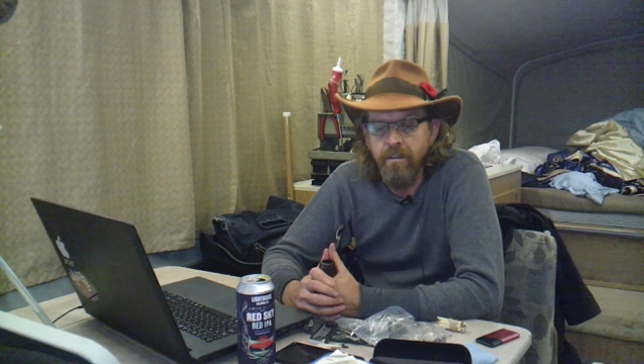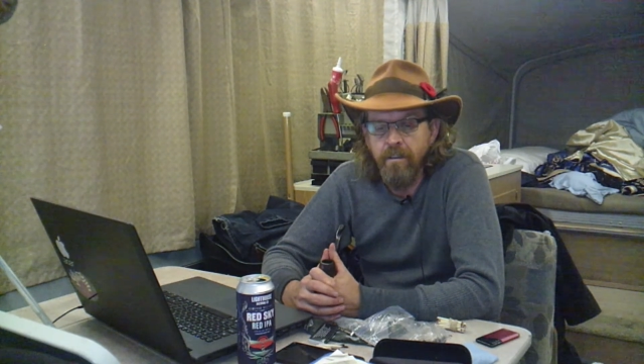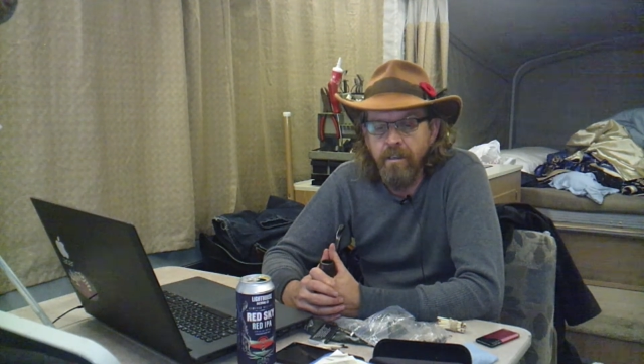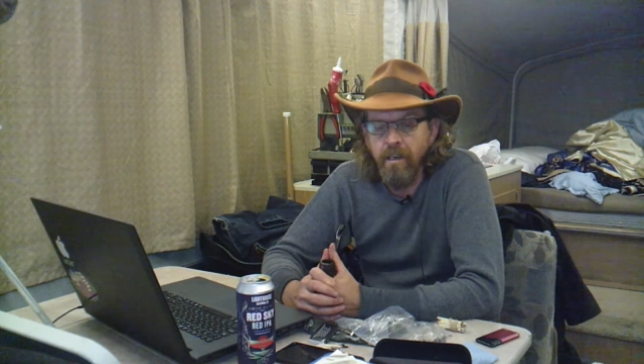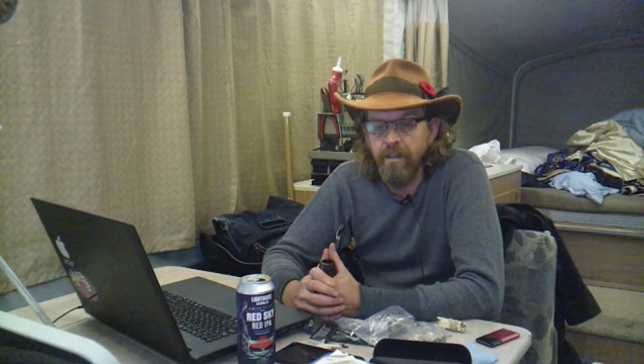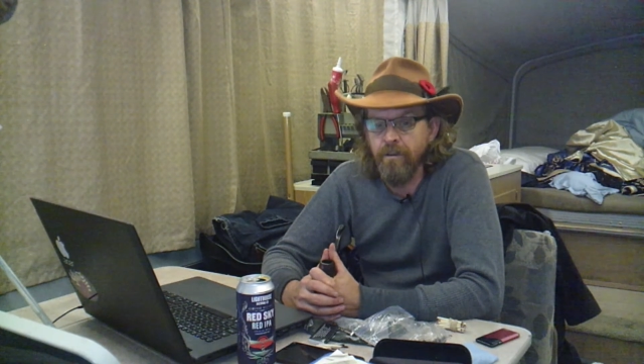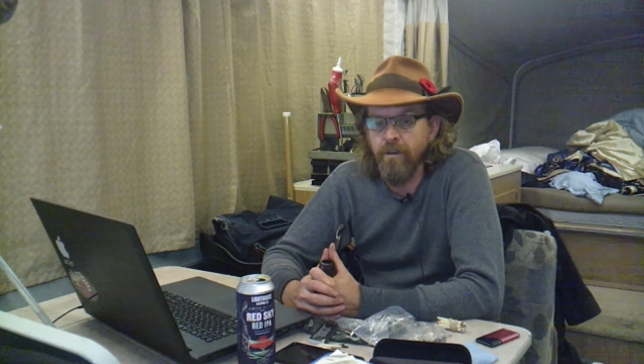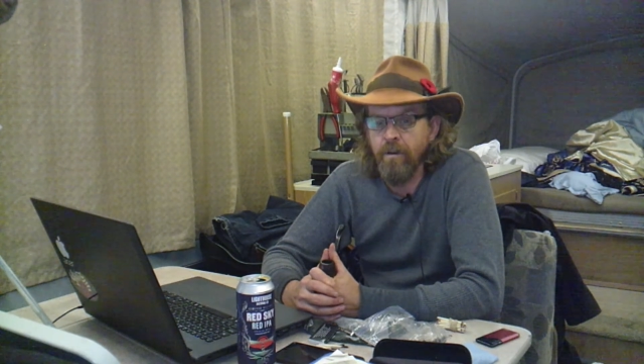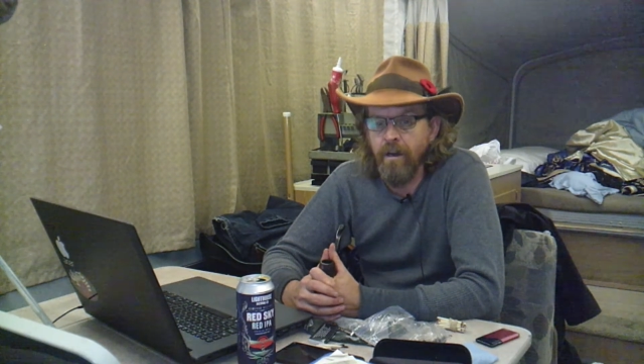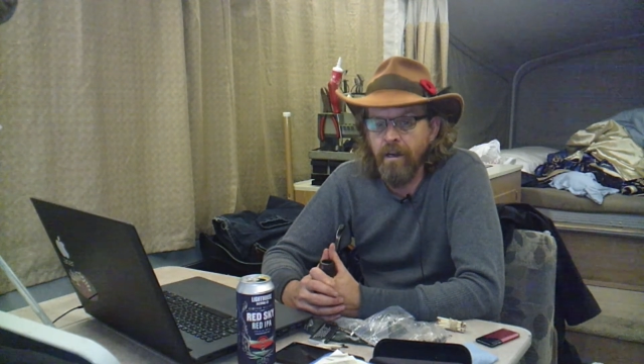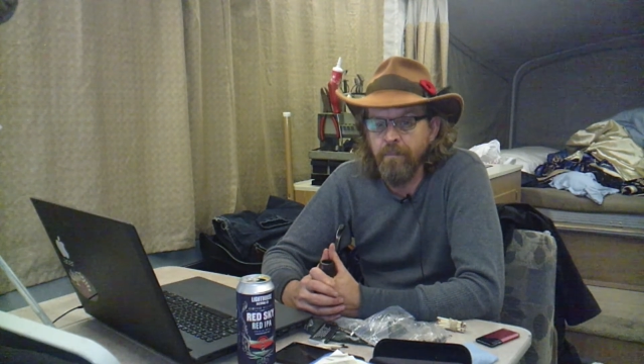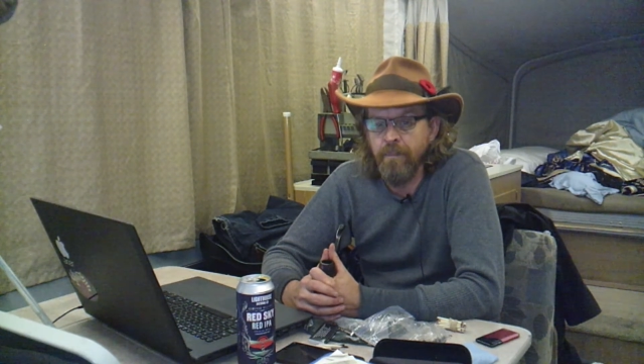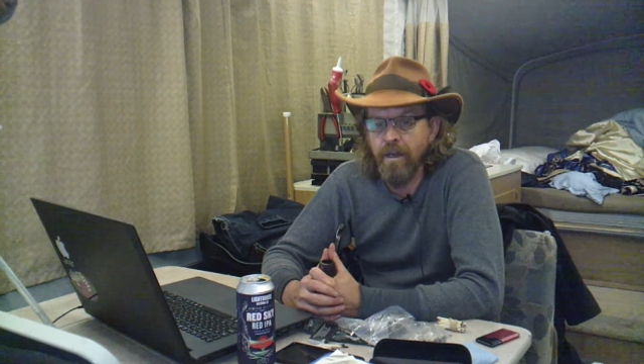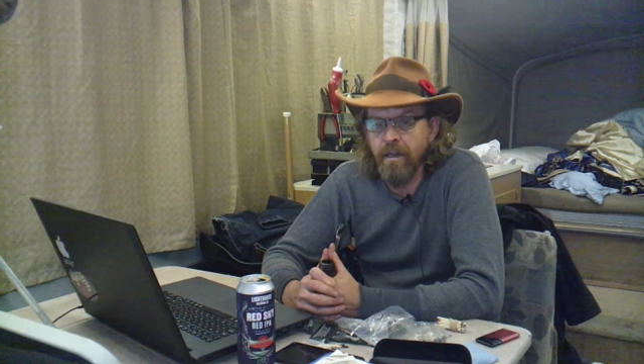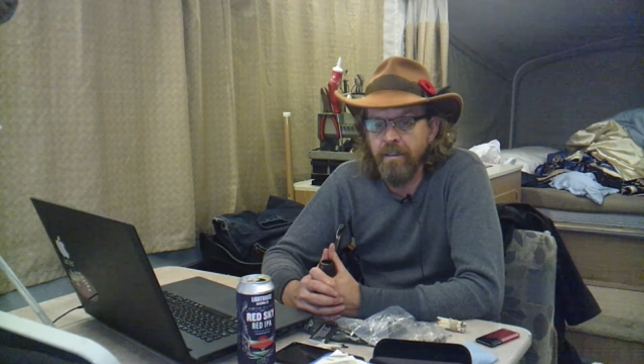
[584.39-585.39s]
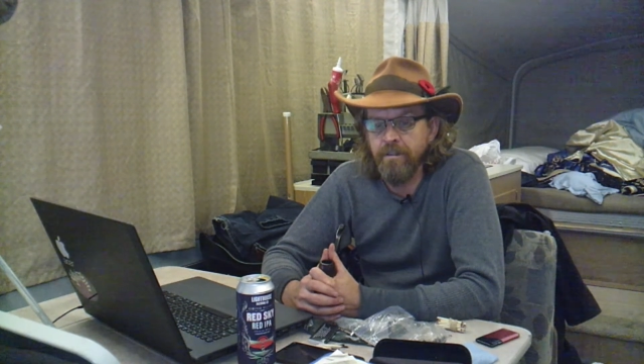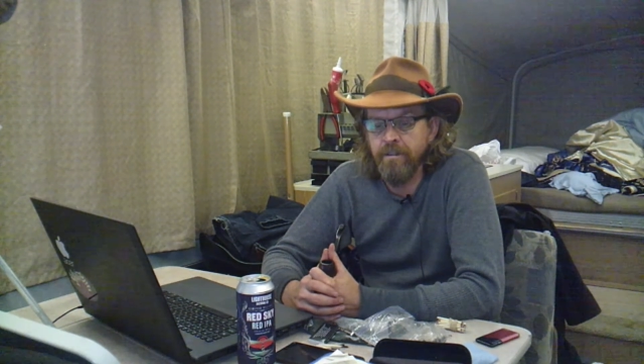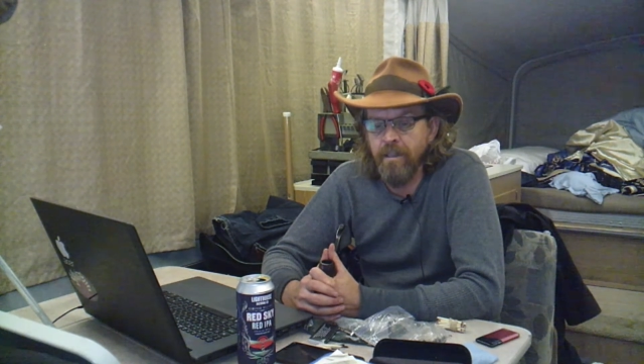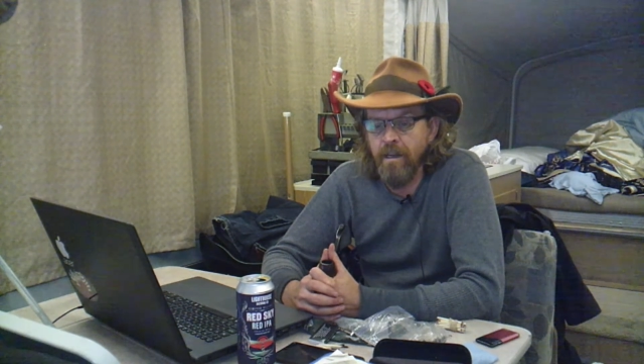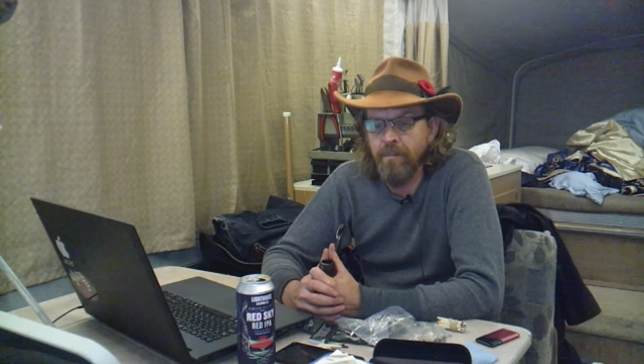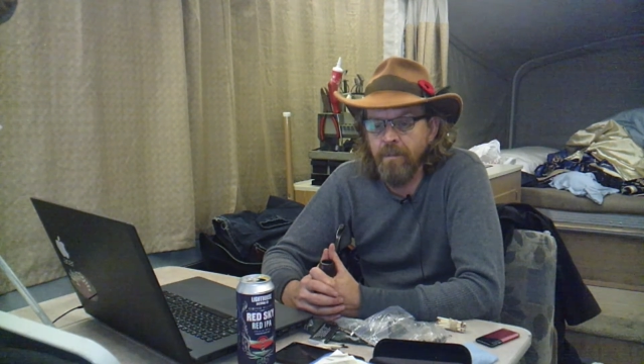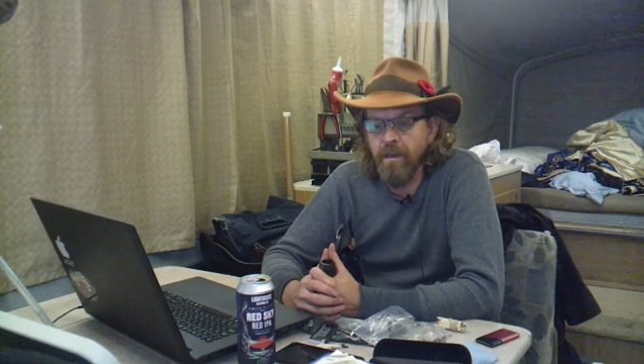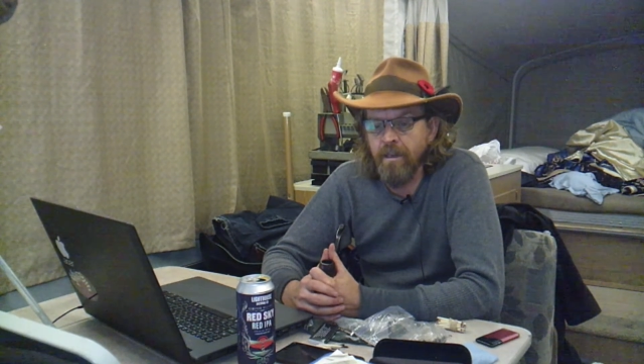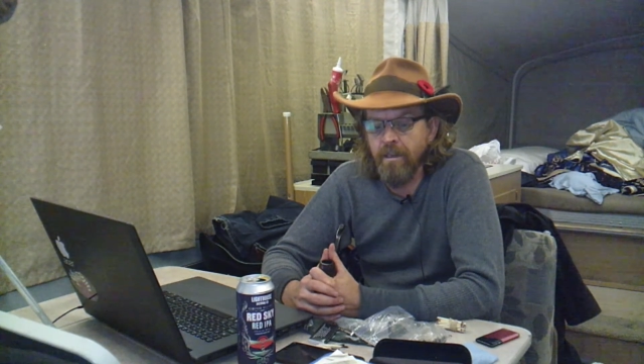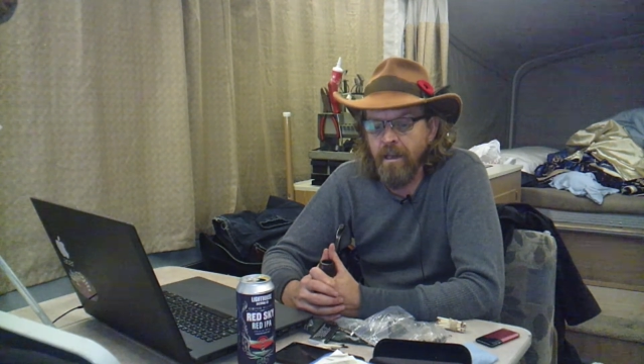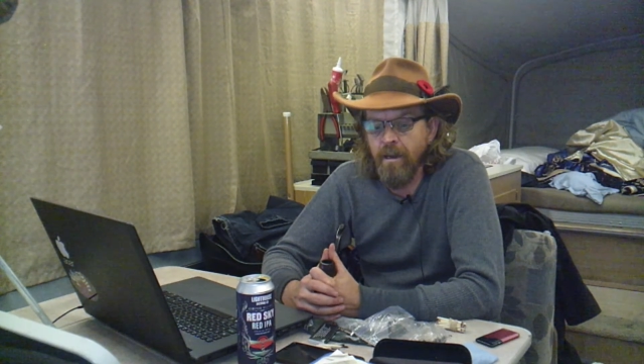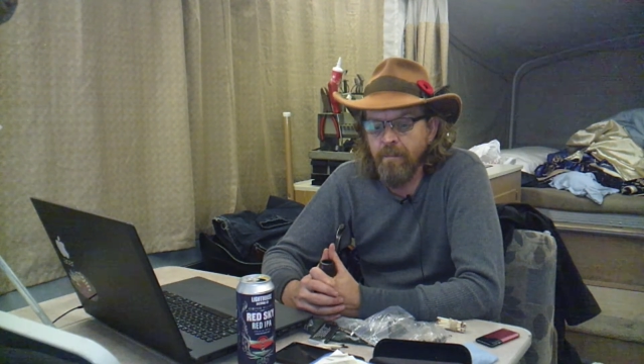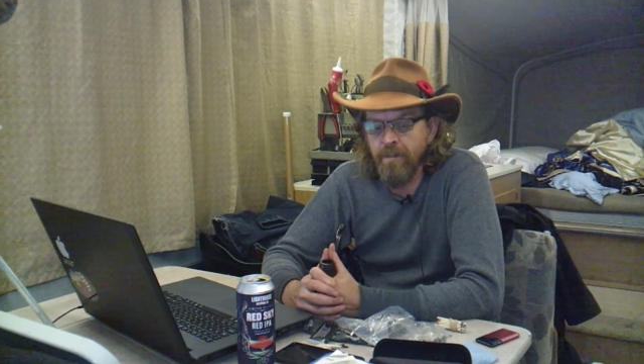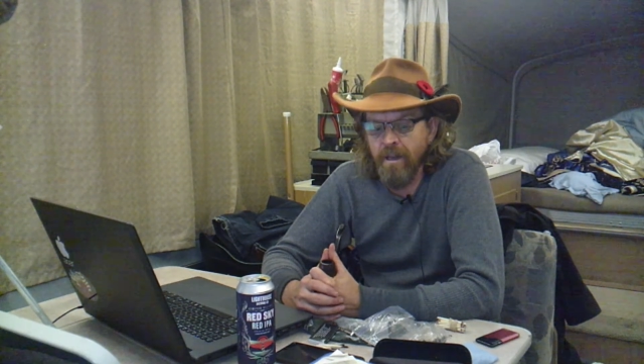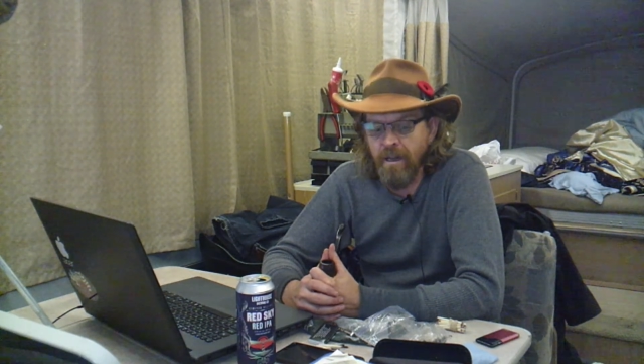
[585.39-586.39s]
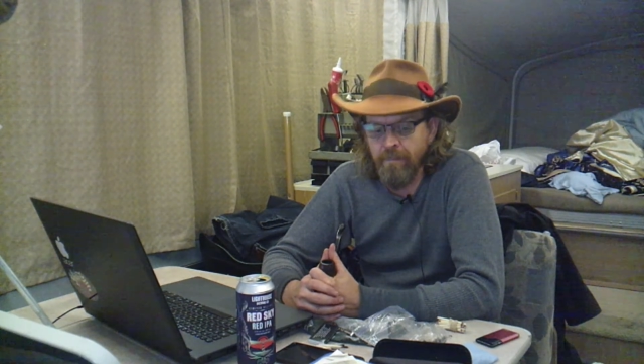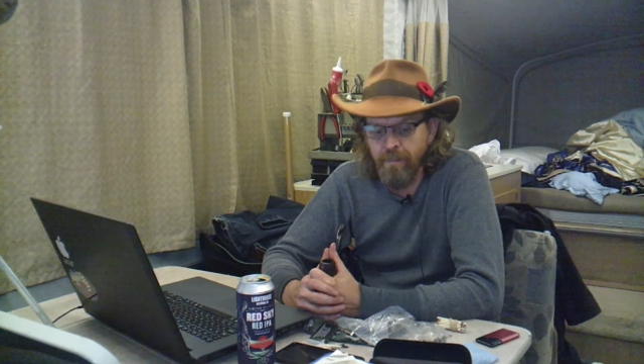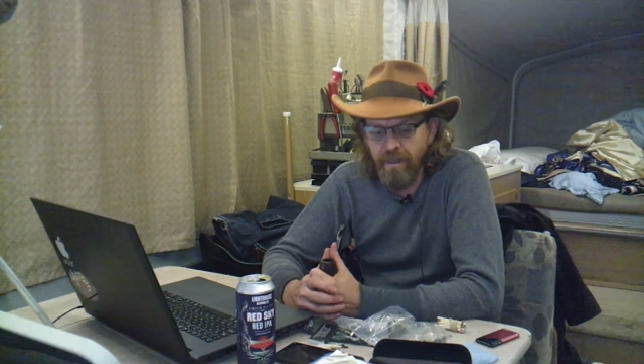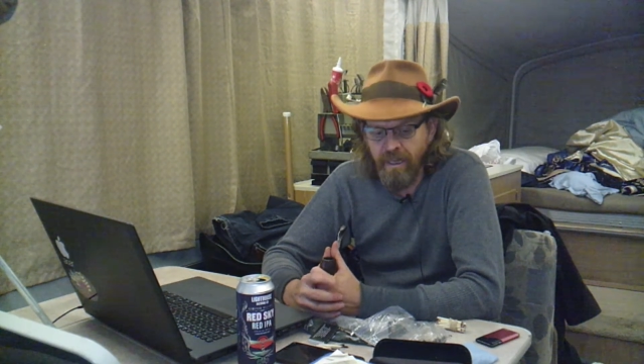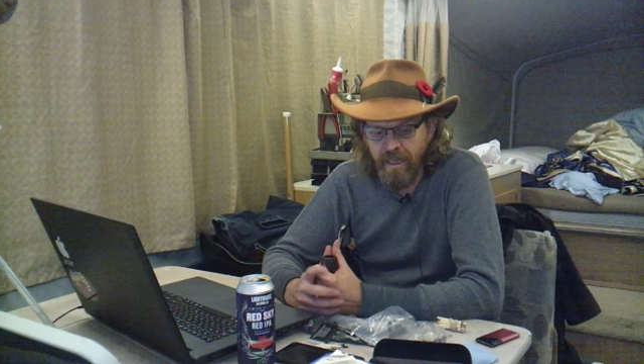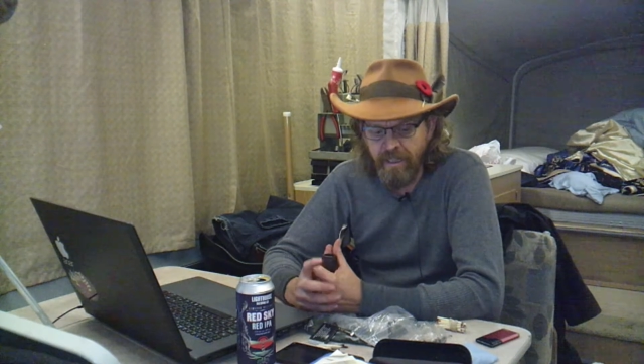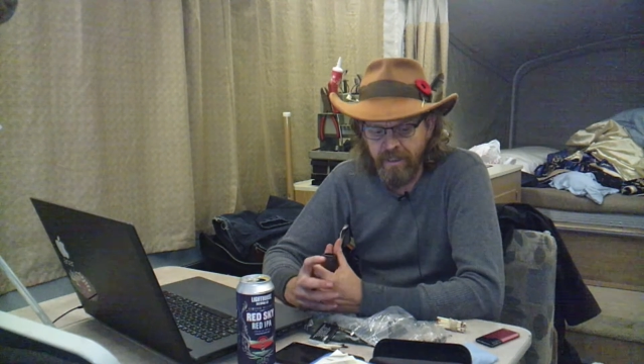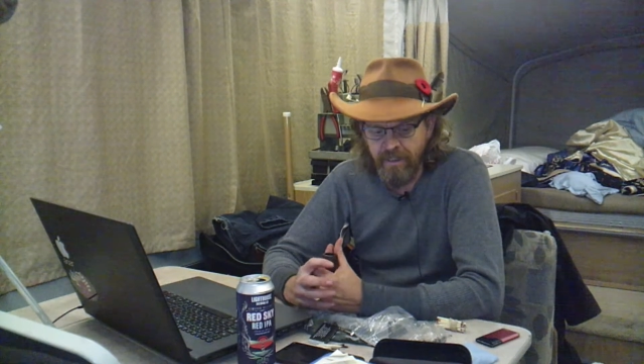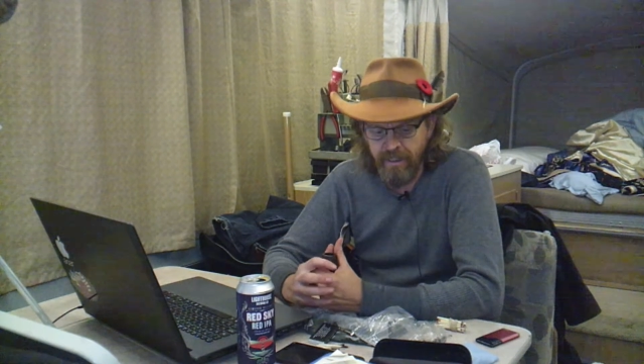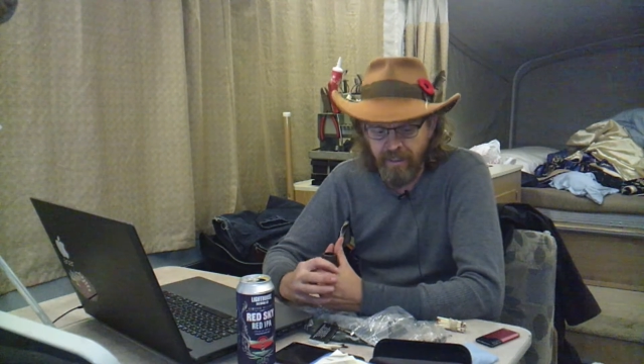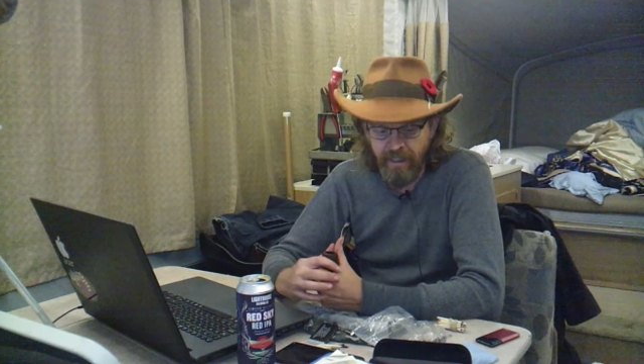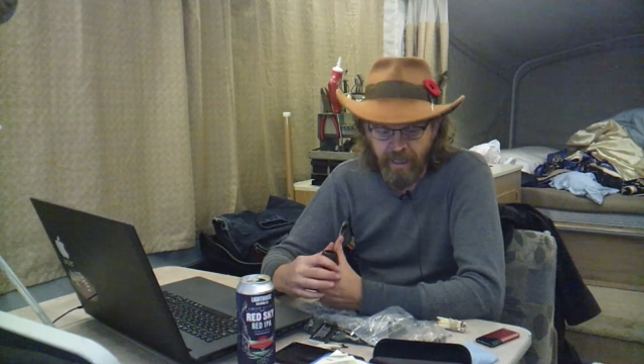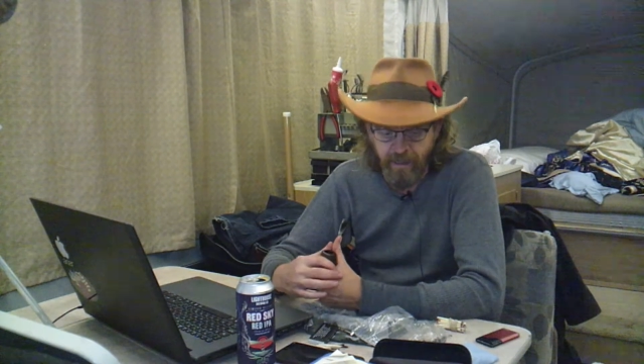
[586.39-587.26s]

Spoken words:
I know I'm not playing the game